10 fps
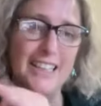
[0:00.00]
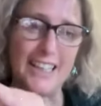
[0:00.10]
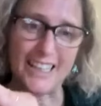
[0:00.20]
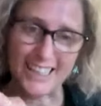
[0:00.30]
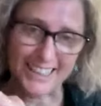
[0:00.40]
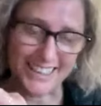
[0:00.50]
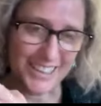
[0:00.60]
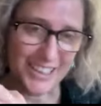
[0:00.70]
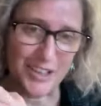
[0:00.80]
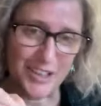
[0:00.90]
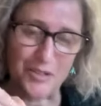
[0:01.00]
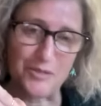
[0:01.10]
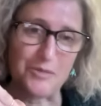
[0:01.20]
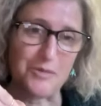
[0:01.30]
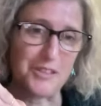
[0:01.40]
getting yeah. you
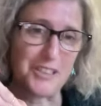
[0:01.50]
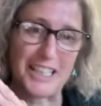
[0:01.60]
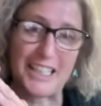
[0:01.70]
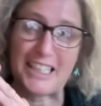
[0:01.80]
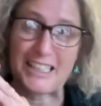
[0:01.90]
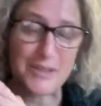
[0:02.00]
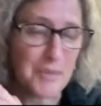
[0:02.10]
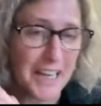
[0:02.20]
know getting it